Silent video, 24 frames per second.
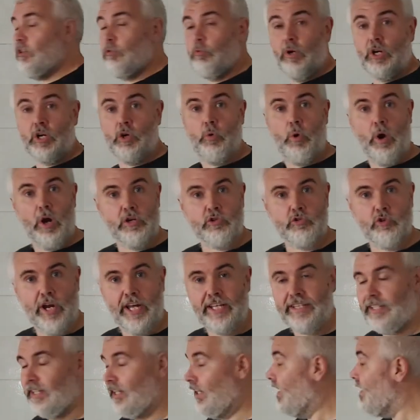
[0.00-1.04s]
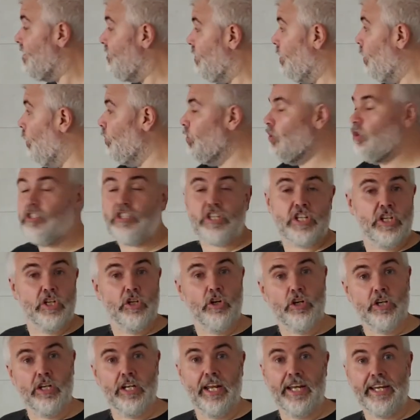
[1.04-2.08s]
onto a quadratic, even though it doesn't
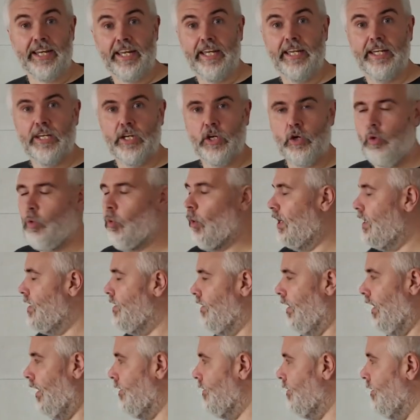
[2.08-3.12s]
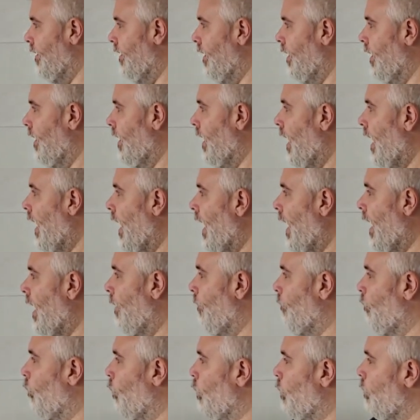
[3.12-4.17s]
look like it quite yet.
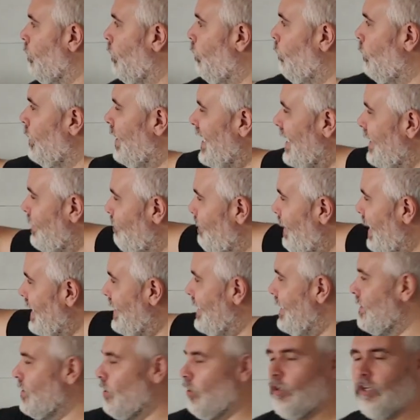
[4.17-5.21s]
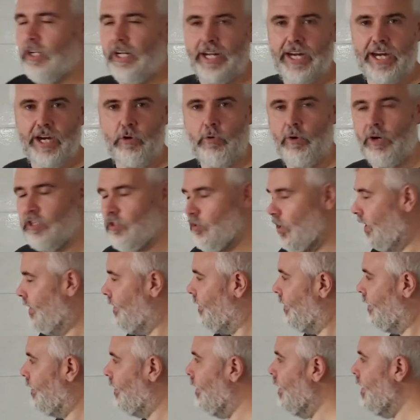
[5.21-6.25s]
Um, we, we need to make this look like a
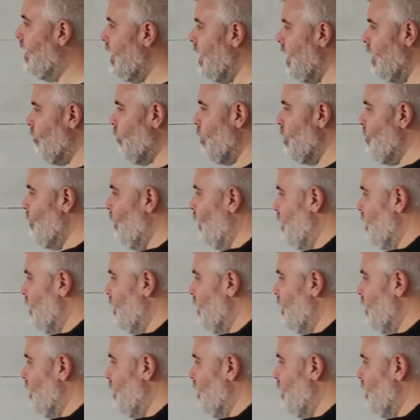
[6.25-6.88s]
quadratic. If we